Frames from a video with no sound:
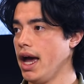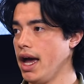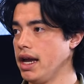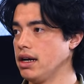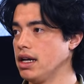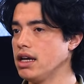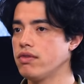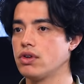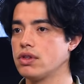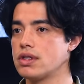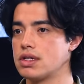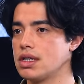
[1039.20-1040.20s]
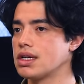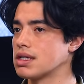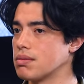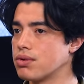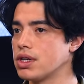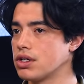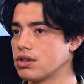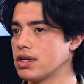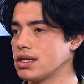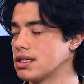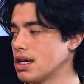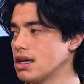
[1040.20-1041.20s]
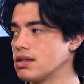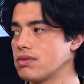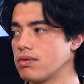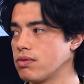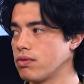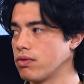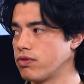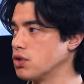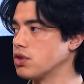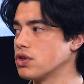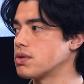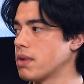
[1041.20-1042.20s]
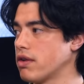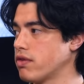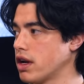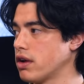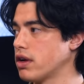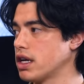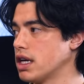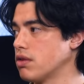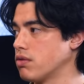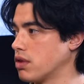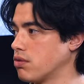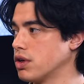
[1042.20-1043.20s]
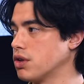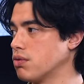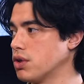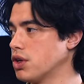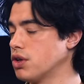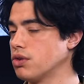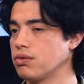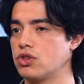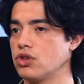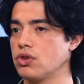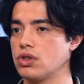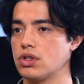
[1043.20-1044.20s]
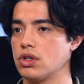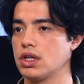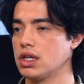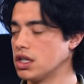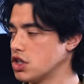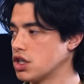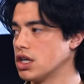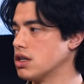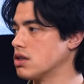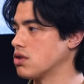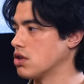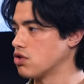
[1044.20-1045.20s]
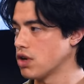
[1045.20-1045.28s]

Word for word: And even on the stickers, I'm pretty sure it says fuel use may vary in the real world due to conditions and